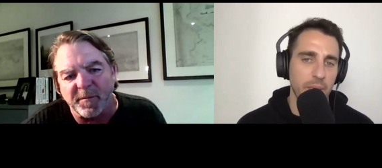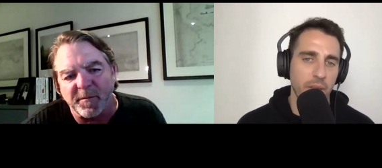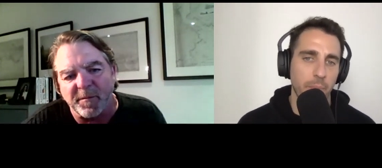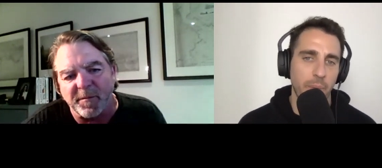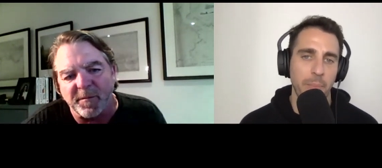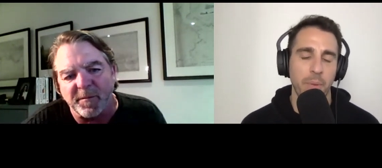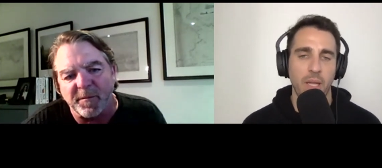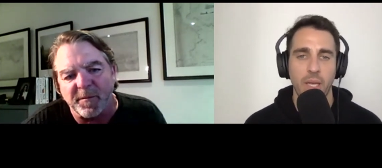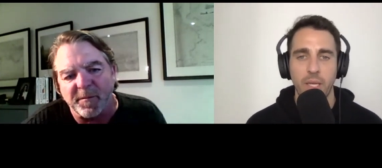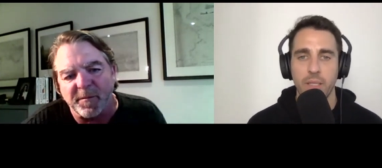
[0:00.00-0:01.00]
Speaker 1: down the
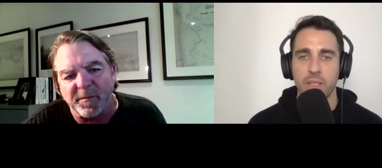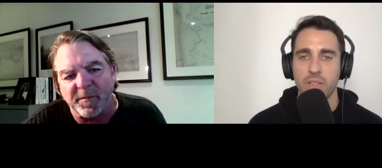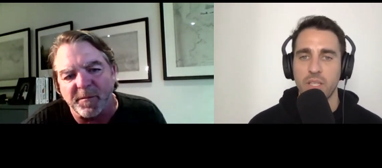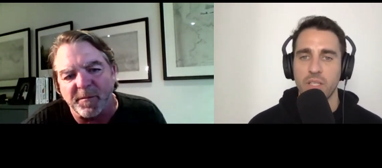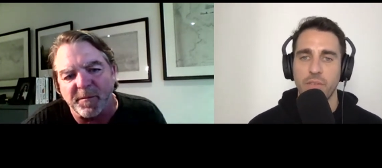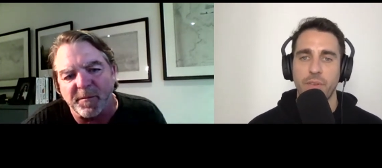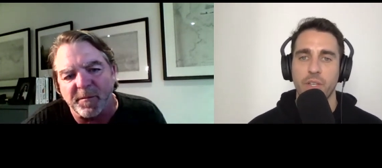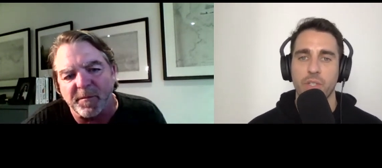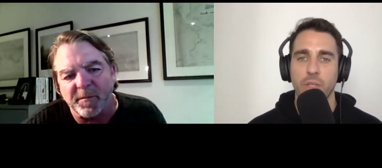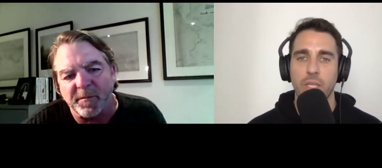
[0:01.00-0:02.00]
pipeline? Does this
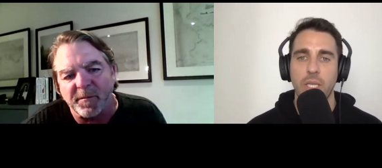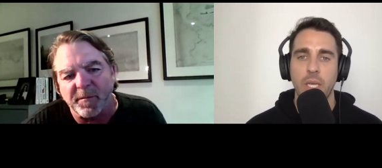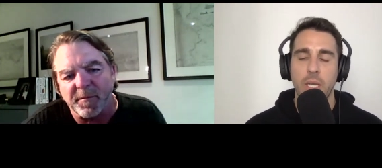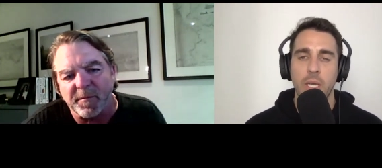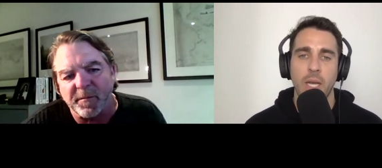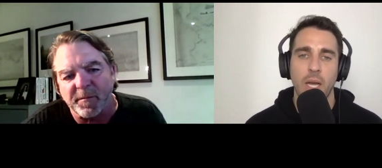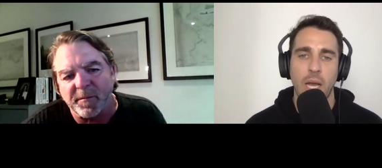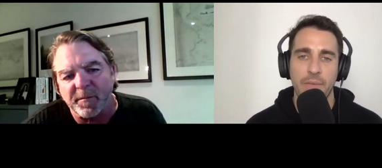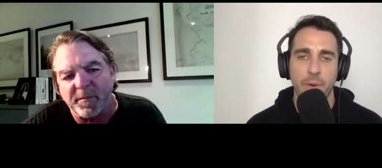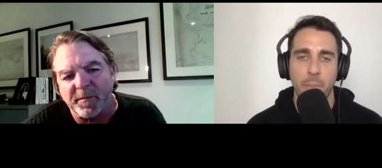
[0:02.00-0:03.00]
eventually
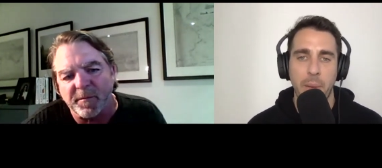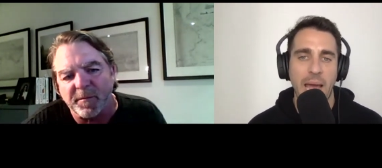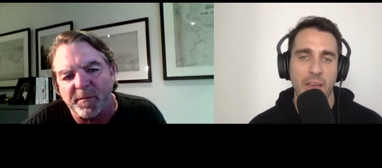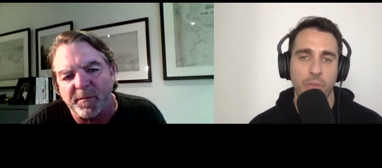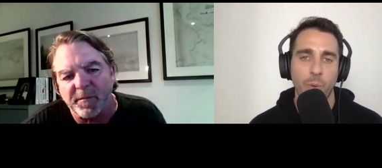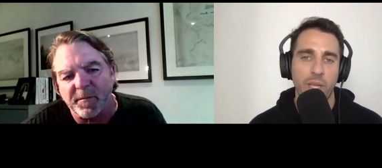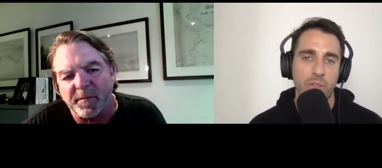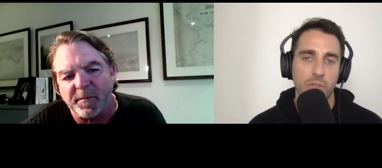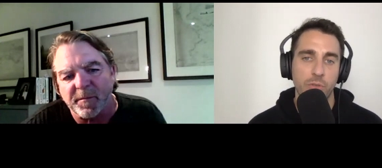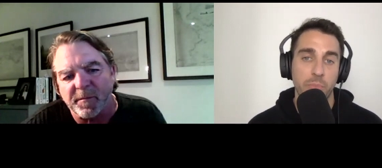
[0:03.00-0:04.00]
have a pathway
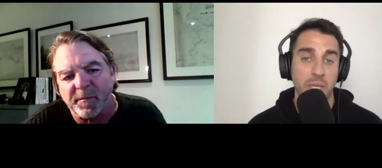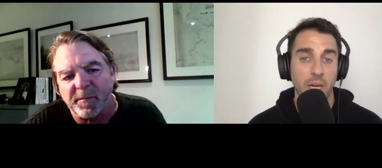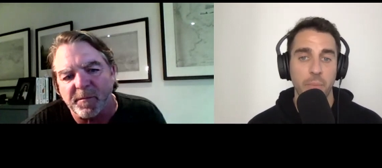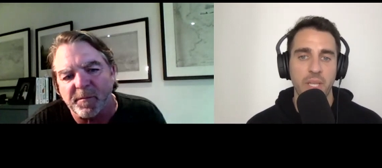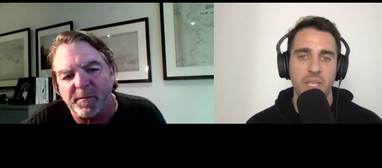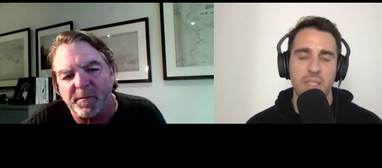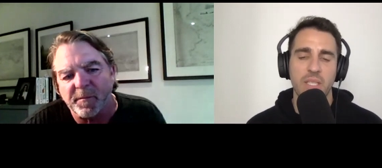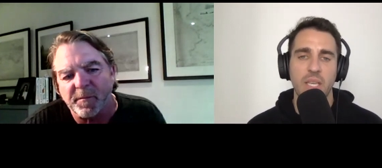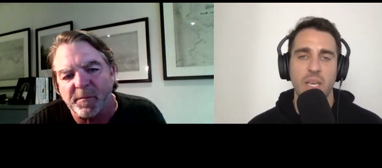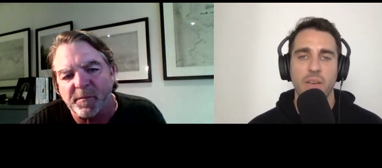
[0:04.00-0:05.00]
to become the
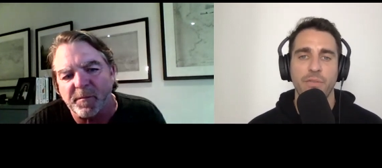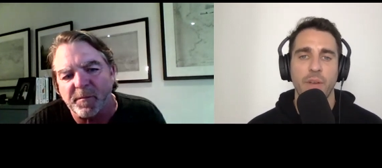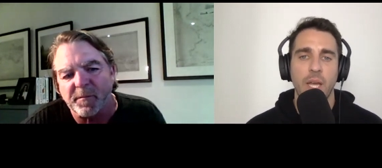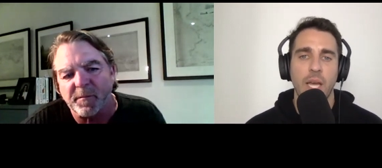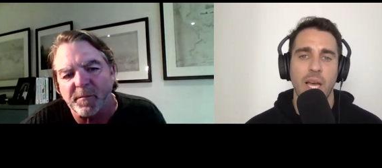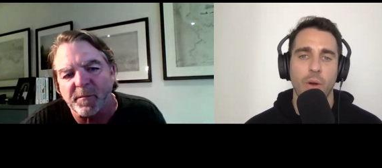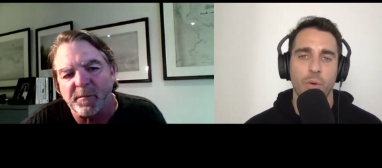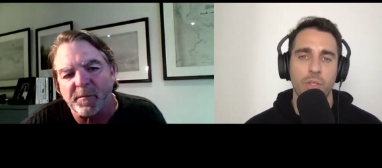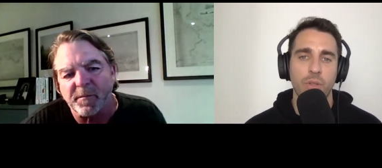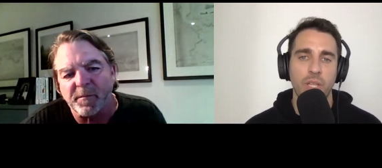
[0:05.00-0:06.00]
ETF?
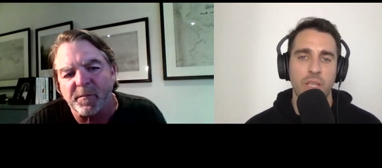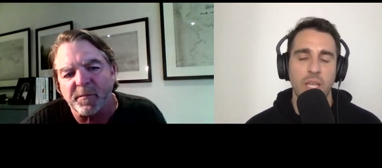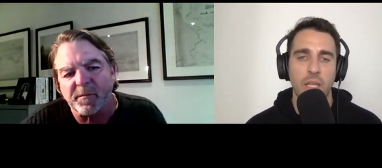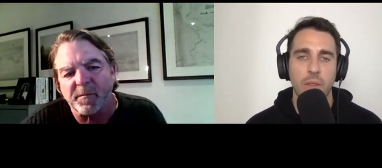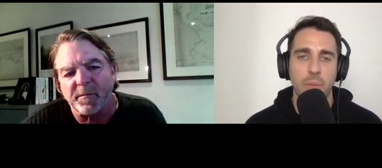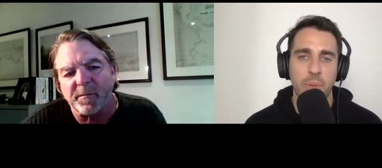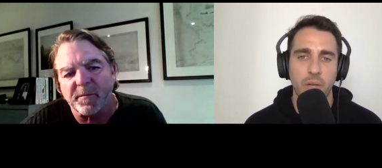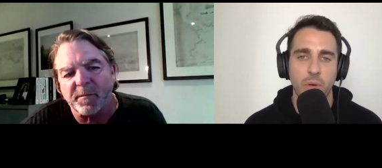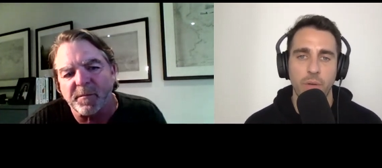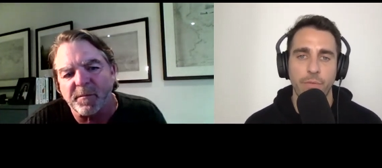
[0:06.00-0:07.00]
Or do you think that the
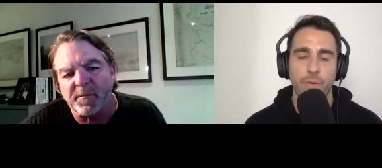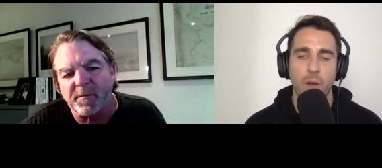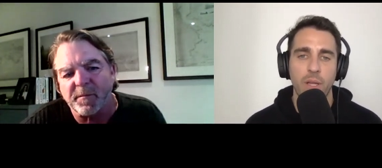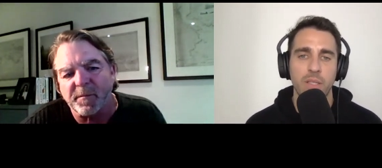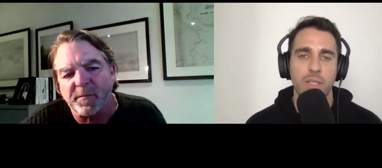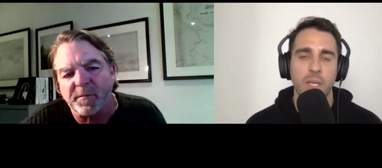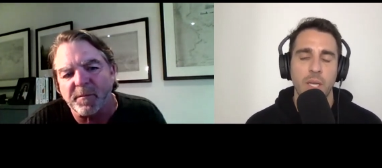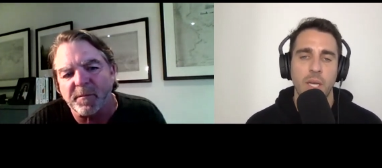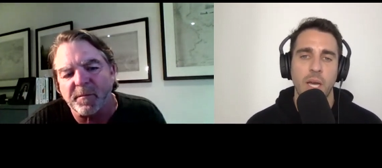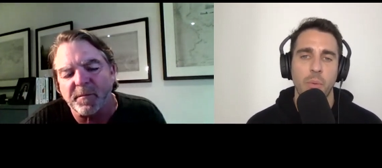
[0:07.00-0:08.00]
Bitcoin fund
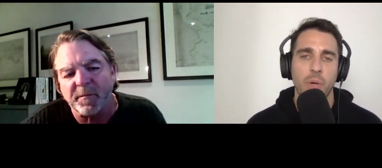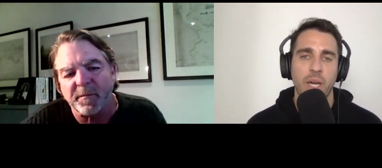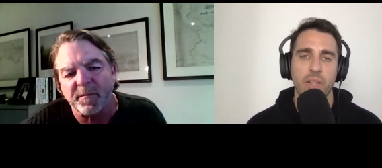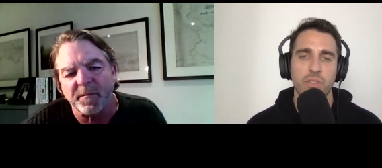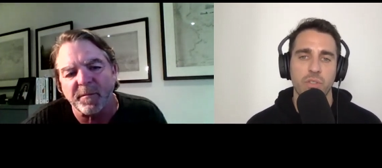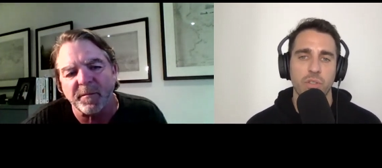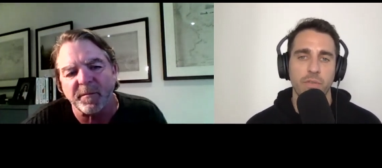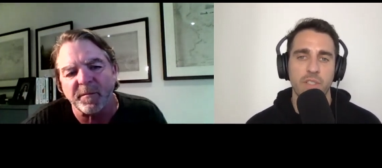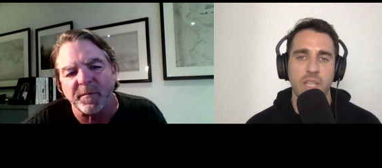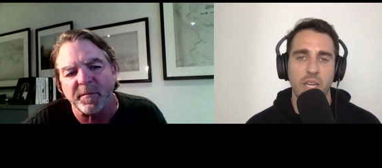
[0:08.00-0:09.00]
will kind of
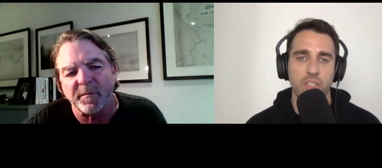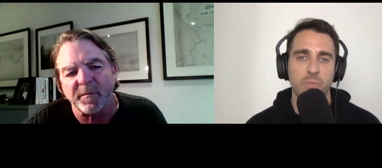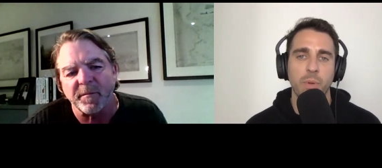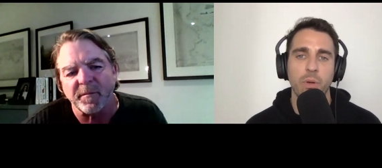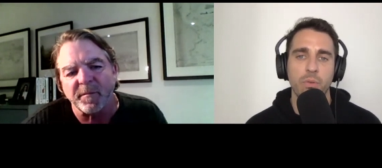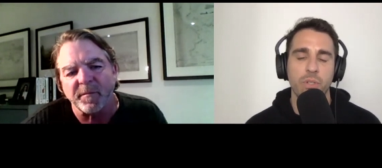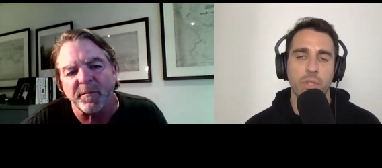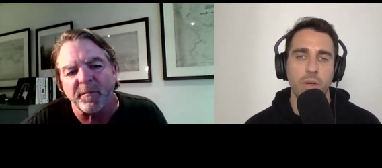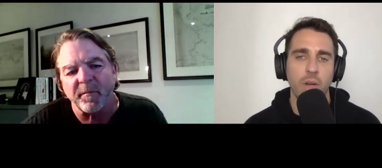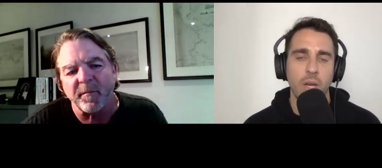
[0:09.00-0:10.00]
serve as that
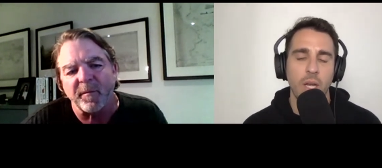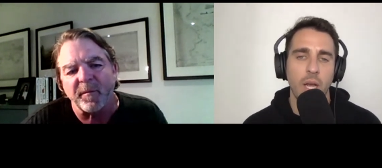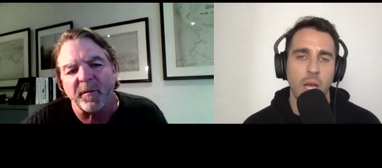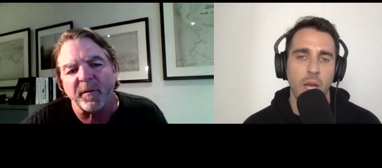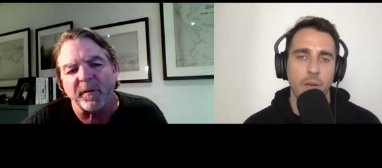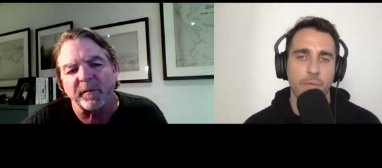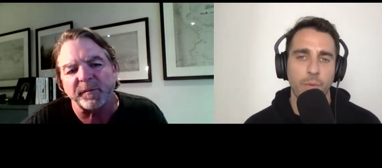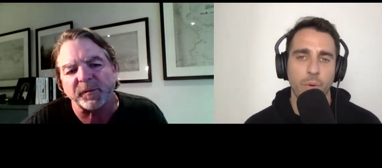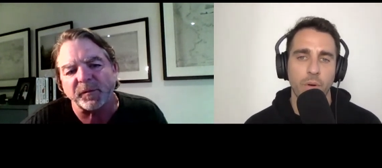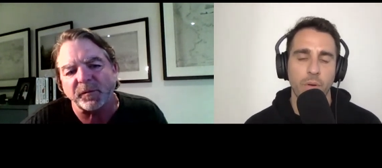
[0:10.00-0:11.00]
exposure
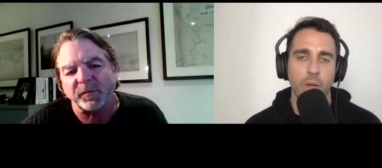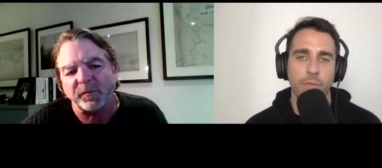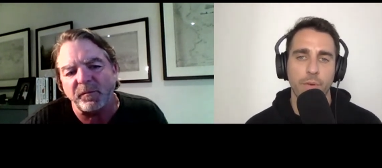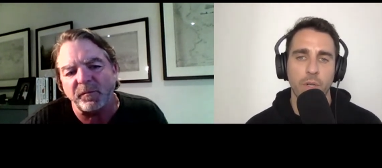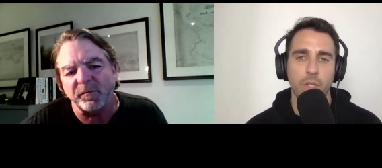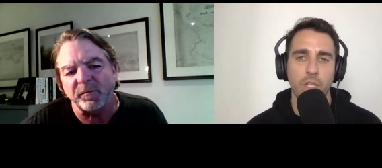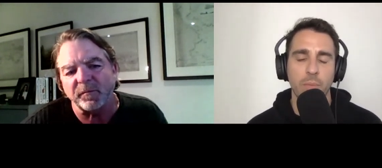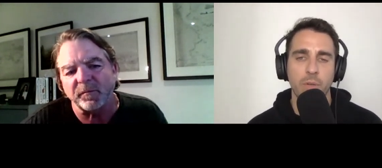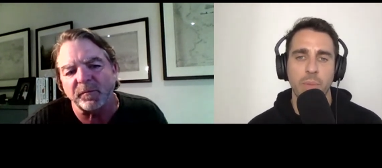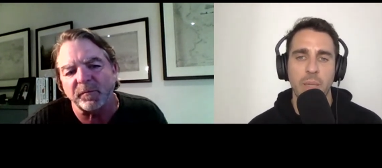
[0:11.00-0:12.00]
for a good
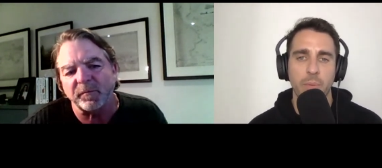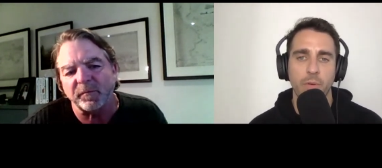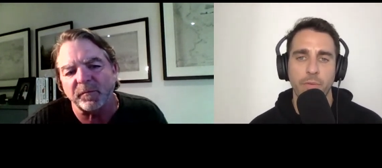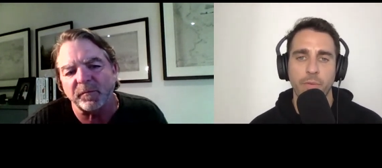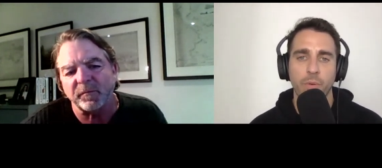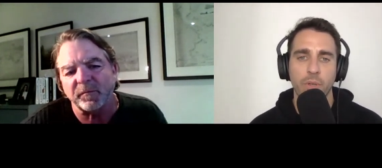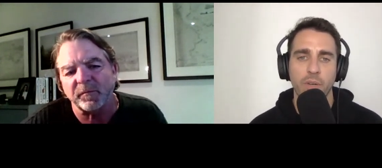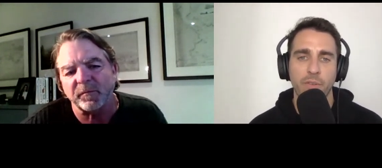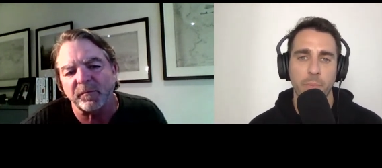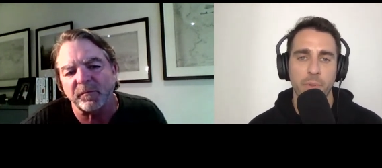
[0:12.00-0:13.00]
number of people for
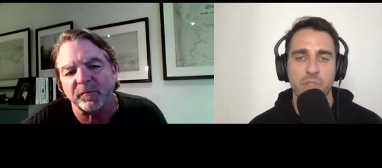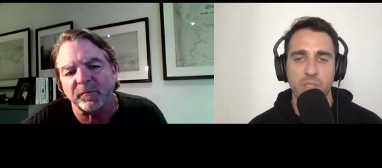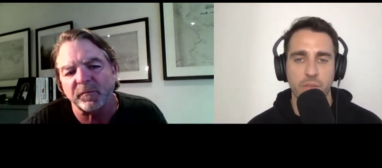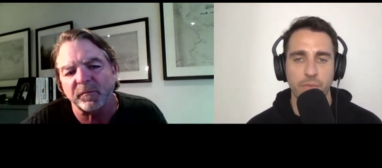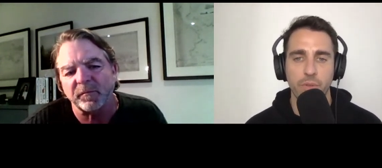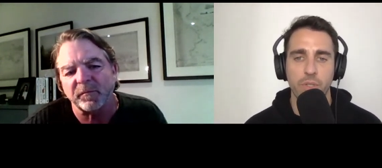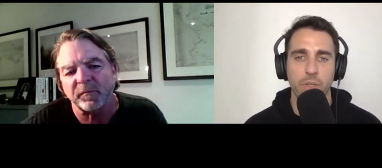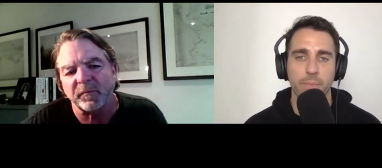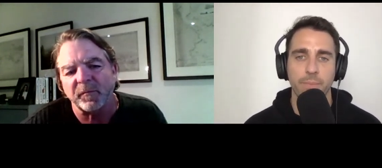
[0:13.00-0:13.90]
the persistent future?